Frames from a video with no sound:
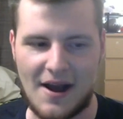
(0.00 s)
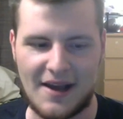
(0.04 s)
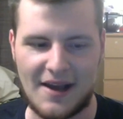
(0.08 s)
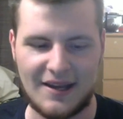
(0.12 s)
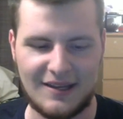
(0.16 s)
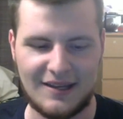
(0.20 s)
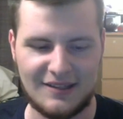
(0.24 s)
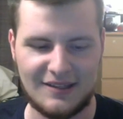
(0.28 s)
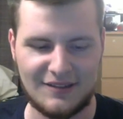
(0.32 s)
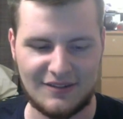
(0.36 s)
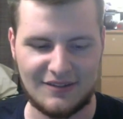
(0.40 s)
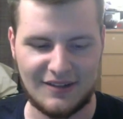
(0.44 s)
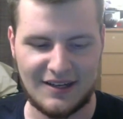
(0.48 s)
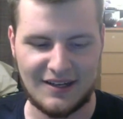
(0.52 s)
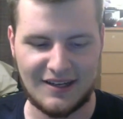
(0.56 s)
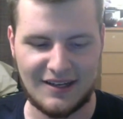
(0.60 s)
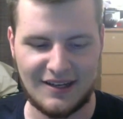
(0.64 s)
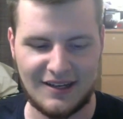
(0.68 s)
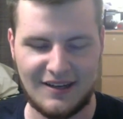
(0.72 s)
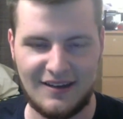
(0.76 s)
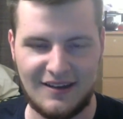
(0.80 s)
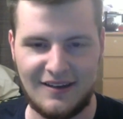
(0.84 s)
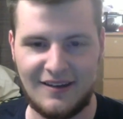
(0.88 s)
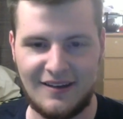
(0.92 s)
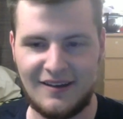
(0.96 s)
and just, like,
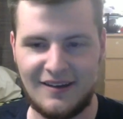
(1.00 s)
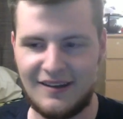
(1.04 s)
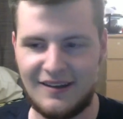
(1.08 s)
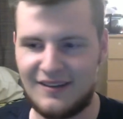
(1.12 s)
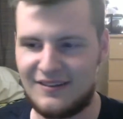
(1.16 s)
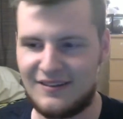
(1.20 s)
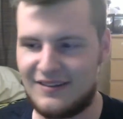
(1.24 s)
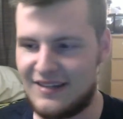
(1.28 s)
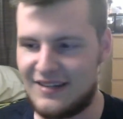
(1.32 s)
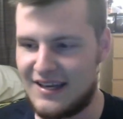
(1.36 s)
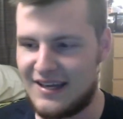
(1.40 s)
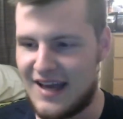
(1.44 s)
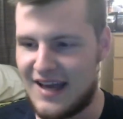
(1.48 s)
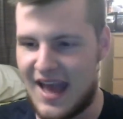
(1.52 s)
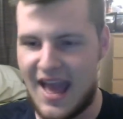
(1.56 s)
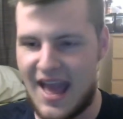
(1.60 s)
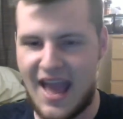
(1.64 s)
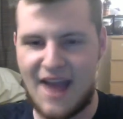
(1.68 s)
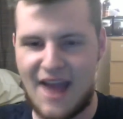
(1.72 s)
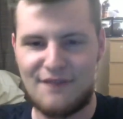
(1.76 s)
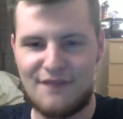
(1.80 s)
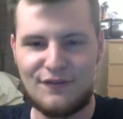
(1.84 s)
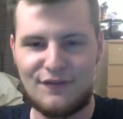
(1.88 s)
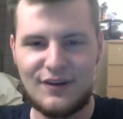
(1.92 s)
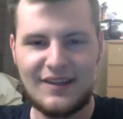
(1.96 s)
see
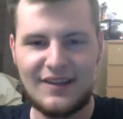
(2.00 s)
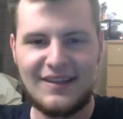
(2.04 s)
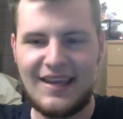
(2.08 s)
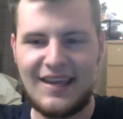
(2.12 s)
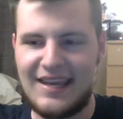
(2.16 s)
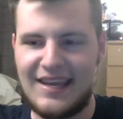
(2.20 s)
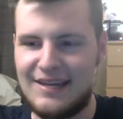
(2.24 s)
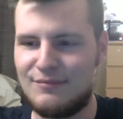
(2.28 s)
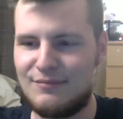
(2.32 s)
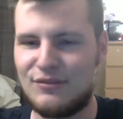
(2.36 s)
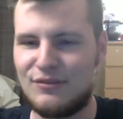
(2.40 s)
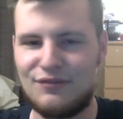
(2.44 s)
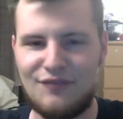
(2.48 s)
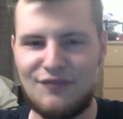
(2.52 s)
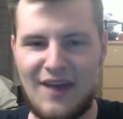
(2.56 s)
every team's